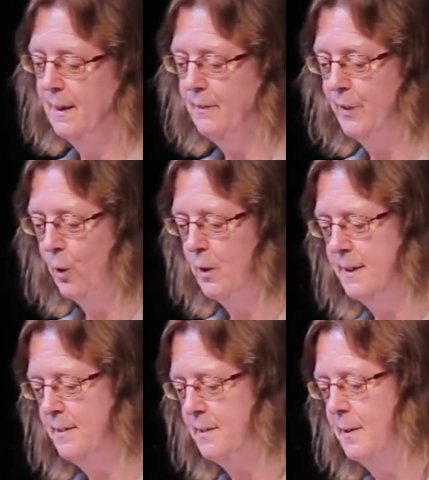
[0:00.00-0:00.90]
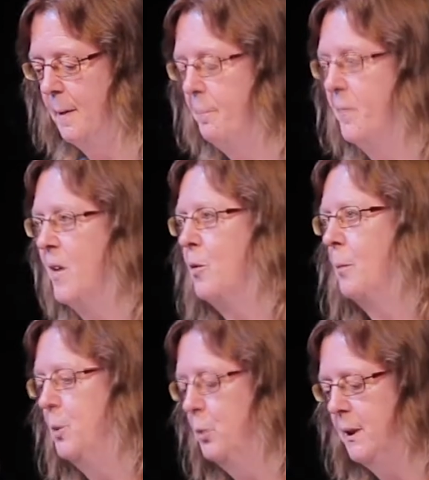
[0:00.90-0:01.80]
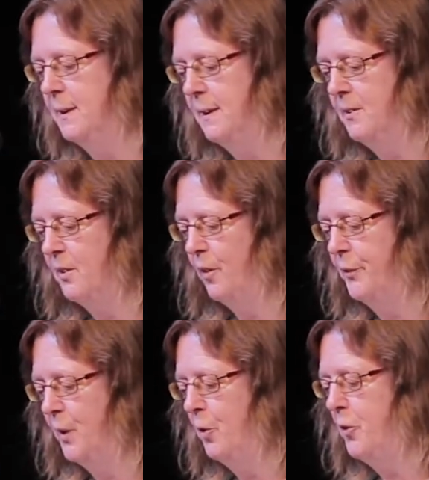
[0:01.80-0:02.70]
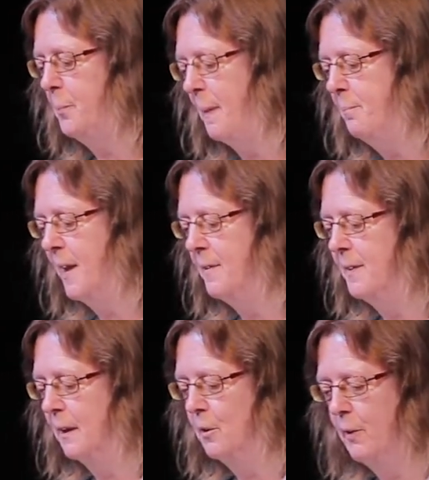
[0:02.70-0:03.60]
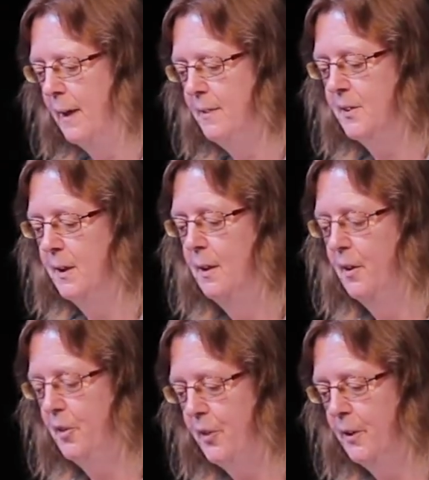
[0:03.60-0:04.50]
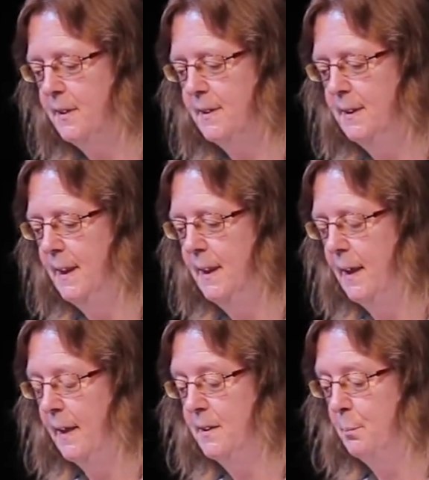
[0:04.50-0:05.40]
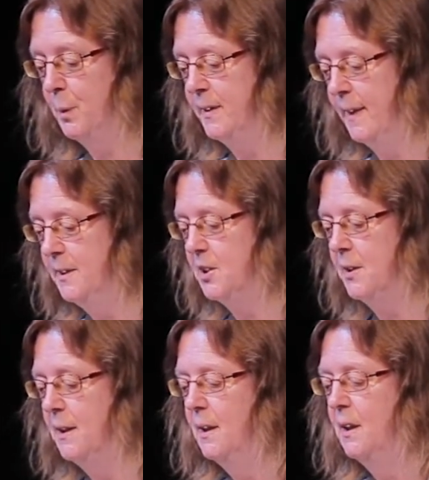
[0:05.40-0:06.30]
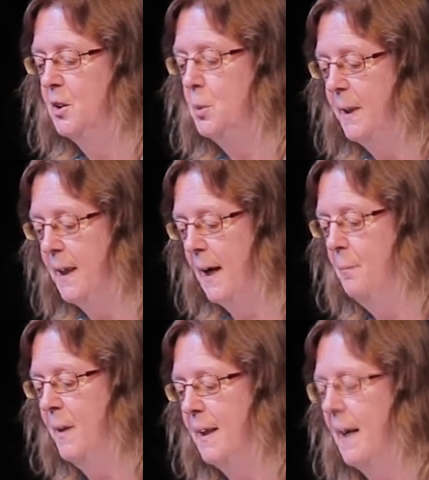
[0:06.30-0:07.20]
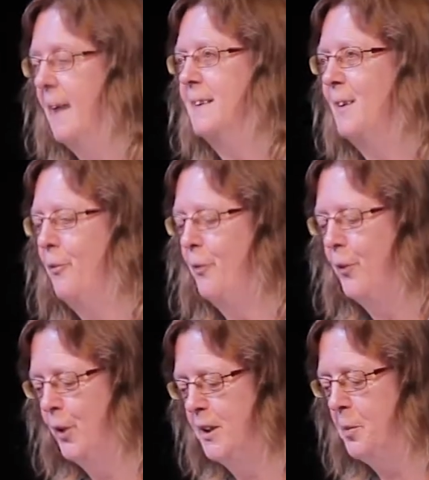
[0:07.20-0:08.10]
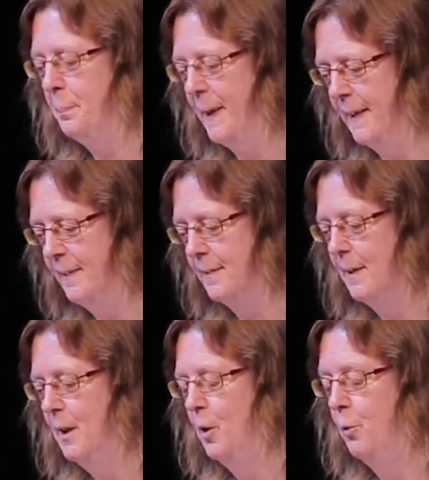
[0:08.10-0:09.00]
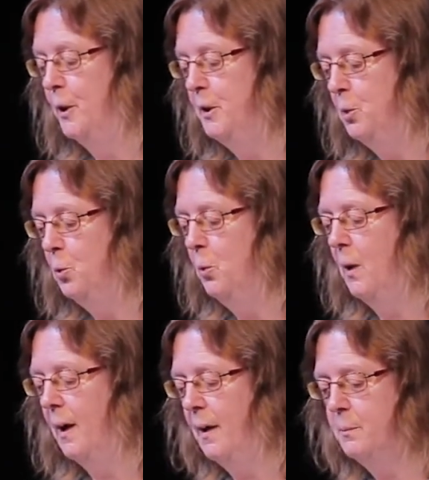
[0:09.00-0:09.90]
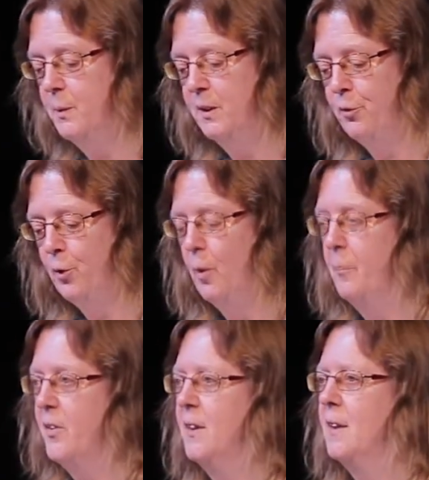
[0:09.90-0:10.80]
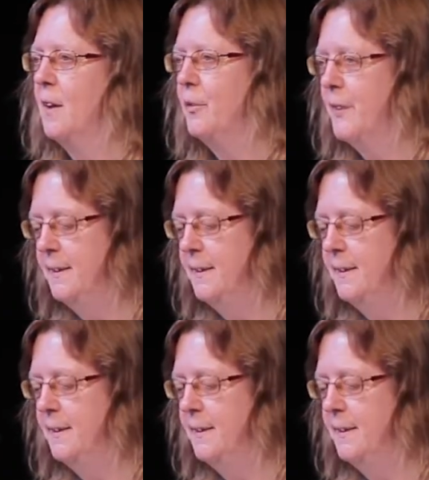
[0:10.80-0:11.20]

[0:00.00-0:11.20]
Given all this, the communities of those baptized in Christ certainly had the potential to become a kind of third space, where new, hybrid forms of